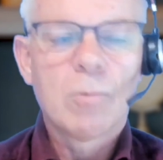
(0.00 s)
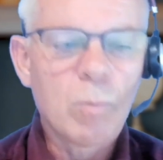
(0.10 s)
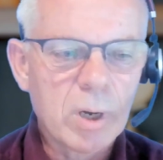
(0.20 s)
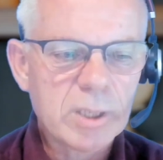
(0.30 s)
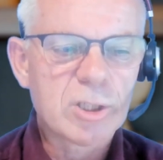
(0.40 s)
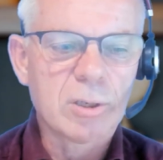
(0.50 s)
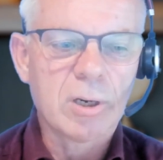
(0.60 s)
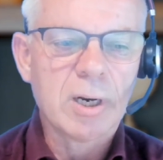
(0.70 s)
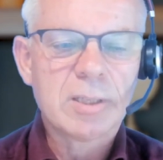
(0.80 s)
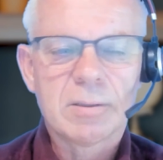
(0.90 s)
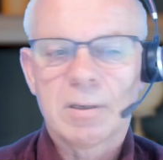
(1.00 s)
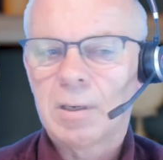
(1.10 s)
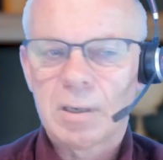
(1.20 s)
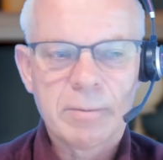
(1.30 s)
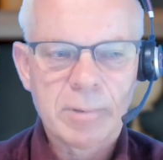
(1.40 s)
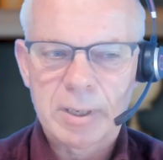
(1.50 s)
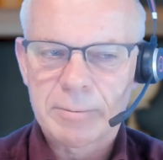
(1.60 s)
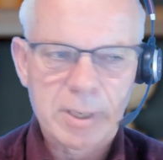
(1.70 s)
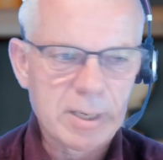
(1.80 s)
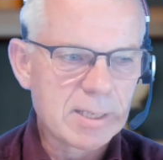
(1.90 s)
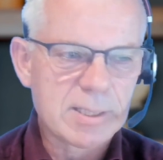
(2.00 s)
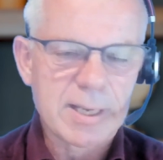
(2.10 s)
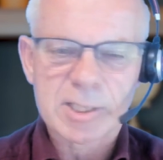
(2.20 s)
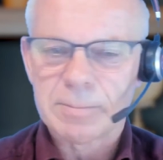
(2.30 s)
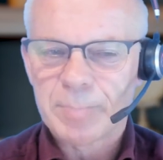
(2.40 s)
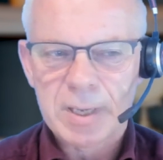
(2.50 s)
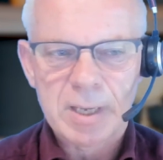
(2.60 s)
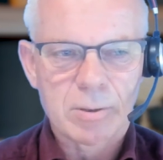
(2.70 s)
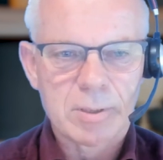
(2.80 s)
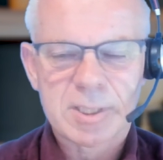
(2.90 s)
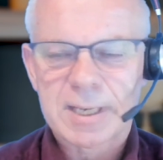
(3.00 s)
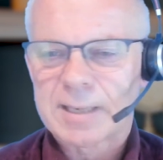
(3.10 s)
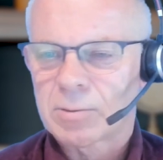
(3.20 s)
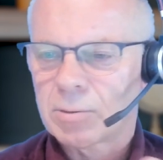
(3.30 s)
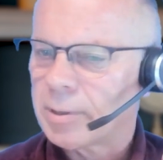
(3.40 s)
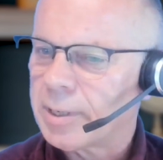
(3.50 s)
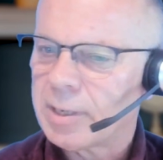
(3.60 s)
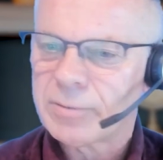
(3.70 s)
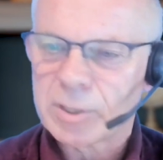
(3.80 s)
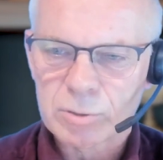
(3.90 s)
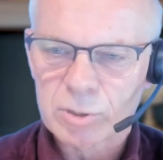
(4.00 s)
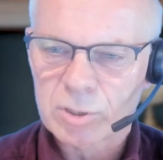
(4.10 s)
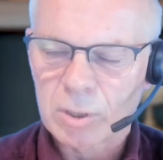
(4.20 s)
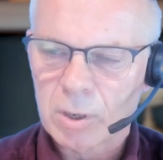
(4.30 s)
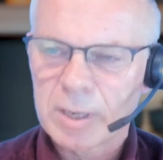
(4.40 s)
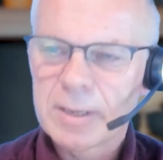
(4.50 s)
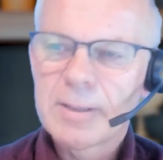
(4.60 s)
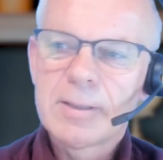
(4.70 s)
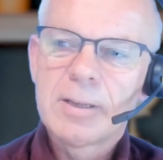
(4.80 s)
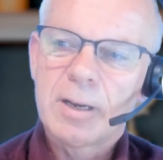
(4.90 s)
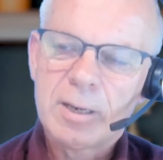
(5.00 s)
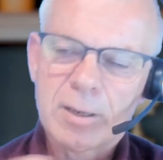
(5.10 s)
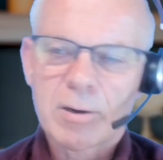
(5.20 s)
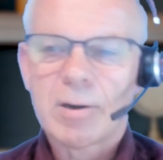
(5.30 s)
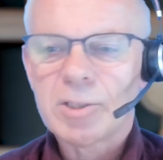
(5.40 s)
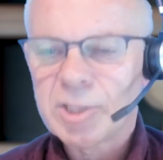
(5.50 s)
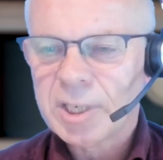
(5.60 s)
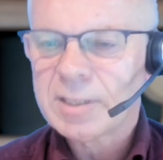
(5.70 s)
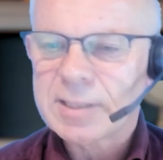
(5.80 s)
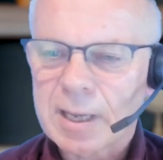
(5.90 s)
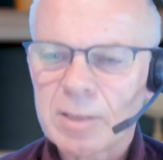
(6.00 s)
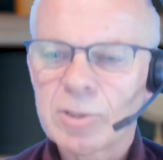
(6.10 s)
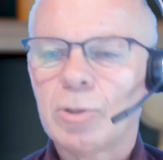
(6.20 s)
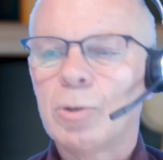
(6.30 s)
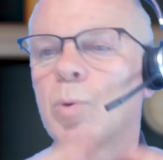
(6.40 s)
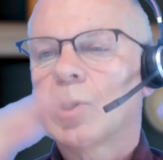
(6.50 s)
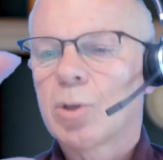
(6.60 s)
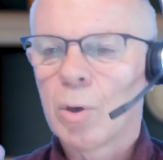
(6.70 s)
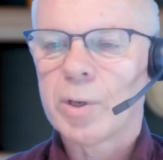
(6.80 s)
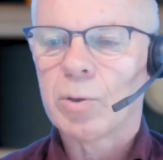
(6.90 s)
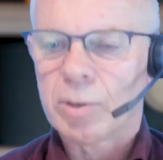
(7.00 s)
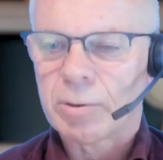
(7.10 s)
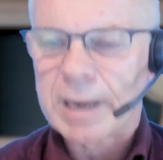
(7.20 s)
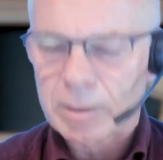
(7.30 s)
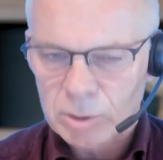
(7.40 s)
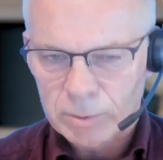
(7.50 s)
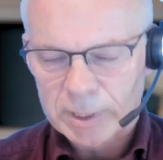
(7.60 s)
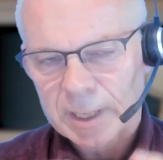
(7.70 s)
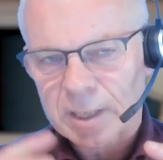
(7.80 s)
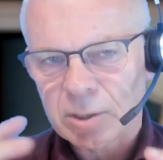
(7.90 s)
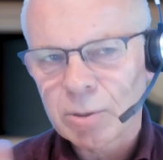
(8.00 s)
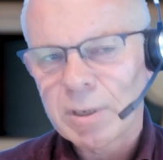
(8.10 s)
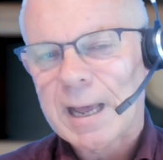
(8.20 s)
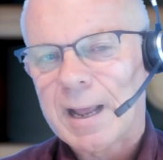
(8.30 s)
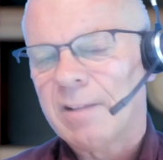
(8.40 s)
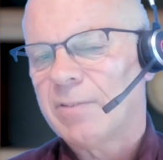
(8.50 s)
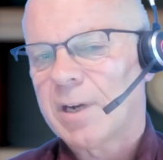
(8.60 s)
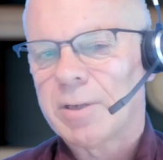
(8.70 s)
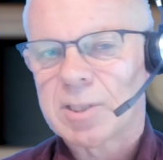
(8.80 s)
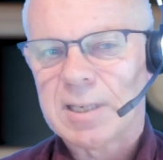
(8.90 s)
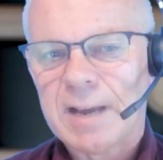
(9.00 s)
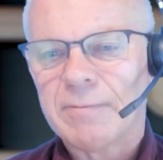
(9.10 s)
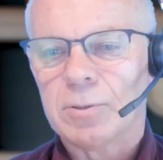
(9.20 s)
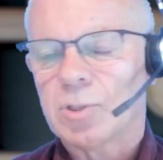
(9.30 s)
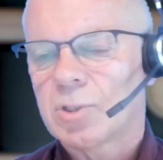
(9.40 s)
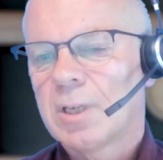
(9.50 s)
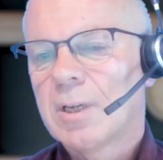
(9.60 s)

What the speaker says: one chart or whether that's the S&P or a sector or an individual stock, an RRG tells you what's going on around you, and it can do that at various levels.